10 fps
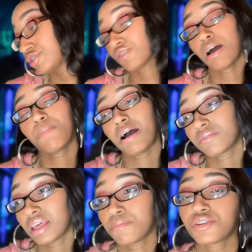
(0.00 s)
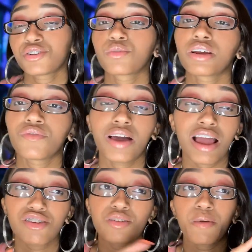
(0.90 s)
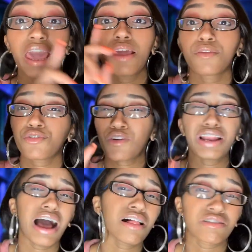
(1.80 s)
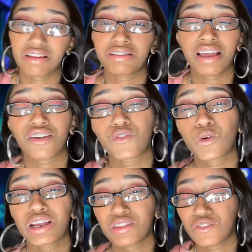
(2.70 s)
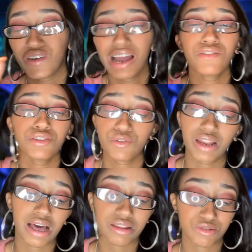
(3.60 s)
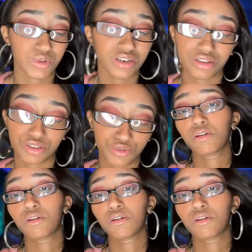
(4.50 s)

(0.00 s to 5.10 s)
so i popped that bitch or whatever I actually paid three dollars i think for either five or three dollars one of the two